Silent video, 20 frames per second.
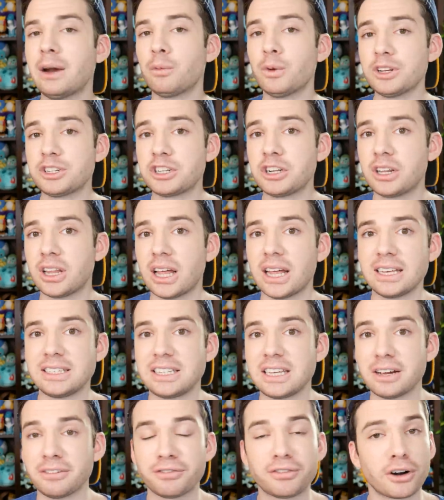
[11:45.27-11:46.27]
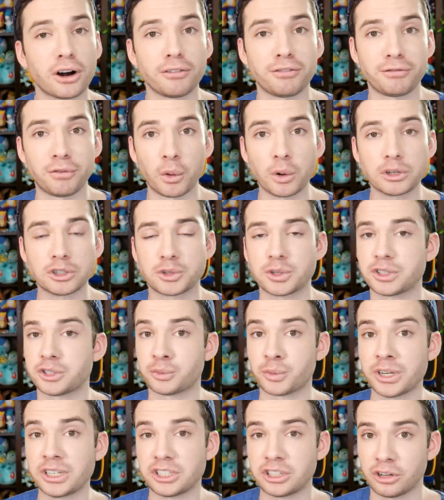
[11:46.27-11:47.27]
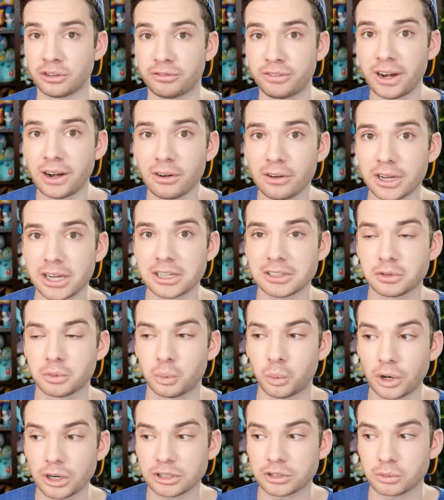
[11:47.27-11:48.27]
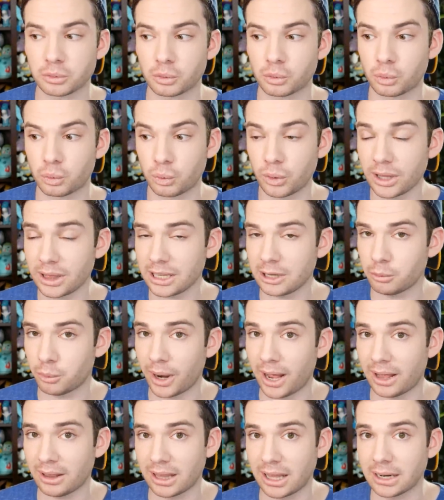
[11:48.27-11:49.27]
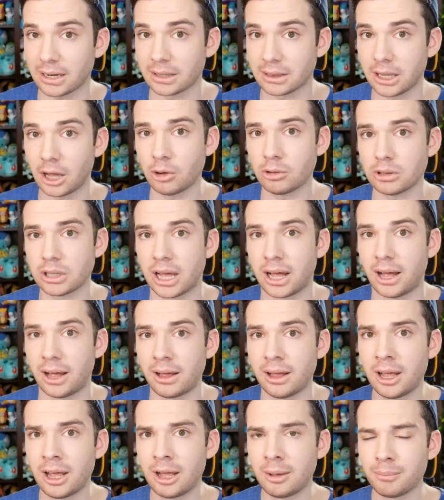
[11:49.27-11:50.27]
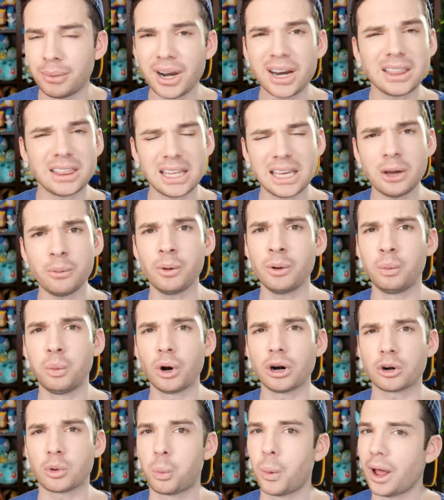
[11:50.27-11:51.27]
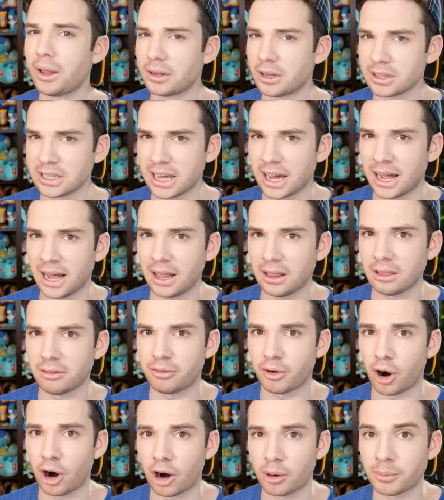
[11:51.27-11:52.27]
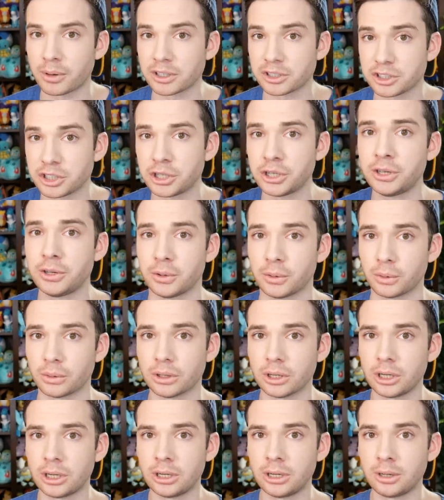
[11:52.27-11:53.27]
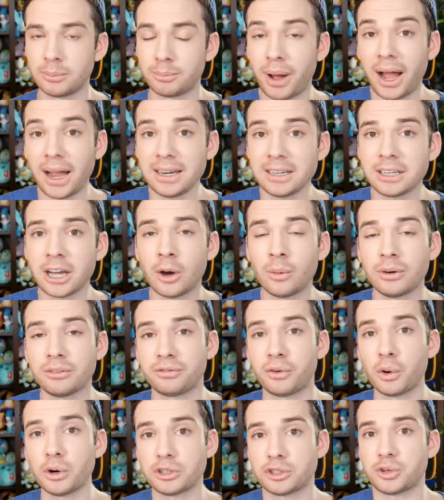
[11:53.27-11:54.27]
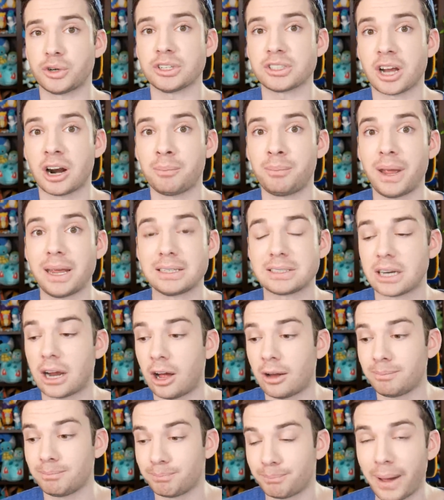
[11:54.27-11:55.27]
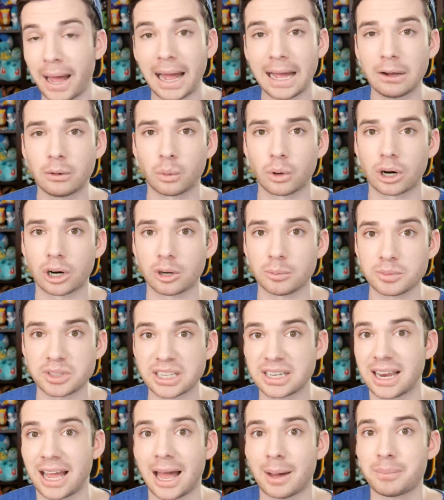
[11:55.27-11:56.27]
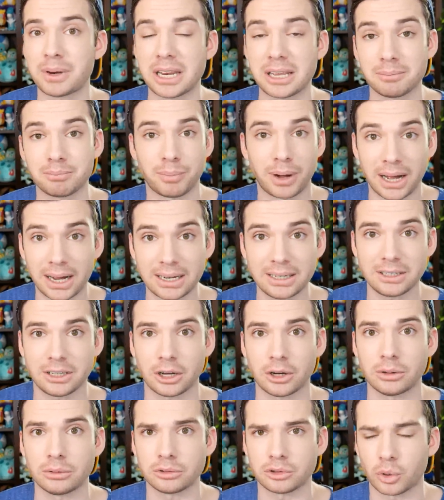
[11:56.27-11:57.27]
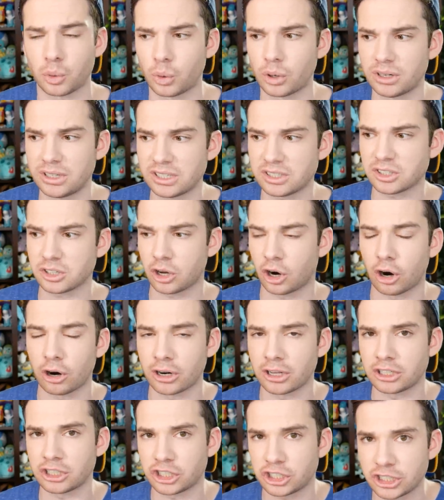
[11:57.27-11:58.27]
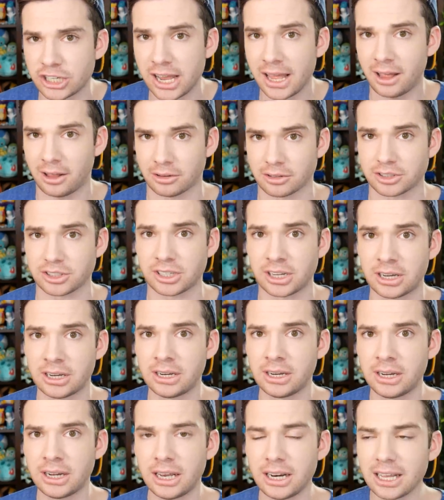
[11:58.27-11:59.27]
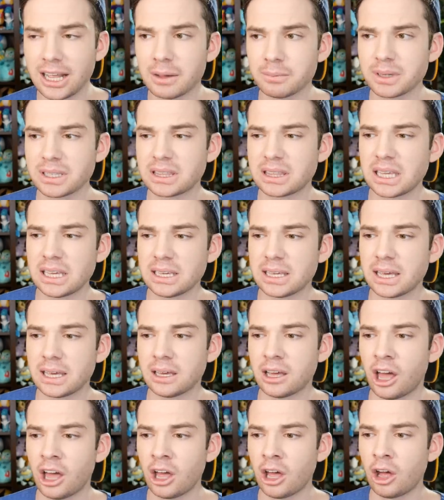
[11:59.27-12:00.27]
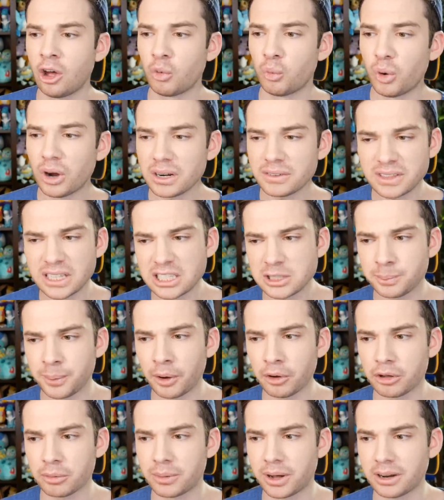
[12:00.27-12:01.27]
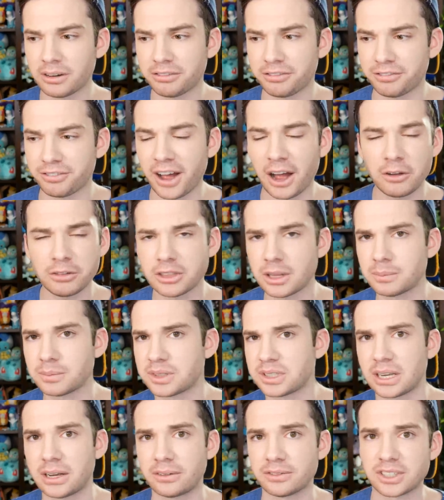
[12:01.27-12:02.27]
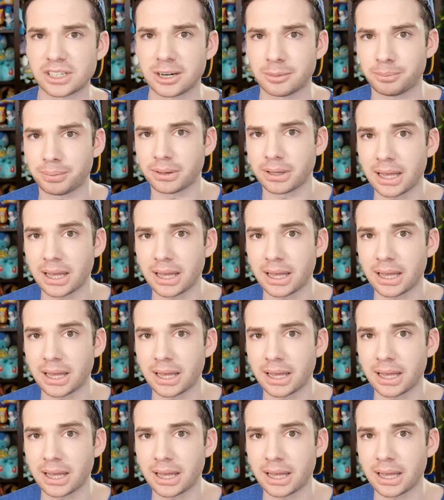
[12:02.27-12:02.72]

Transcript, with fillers: My original idea for a Fortress regional variant worked really well in Alola, but I think it would work well on the Isle of Armor too. Pineco and Fortress are based on bagworms inhabiting pine cones or discarded shells. And it got me thinking, what if these Pokemon found themselves in a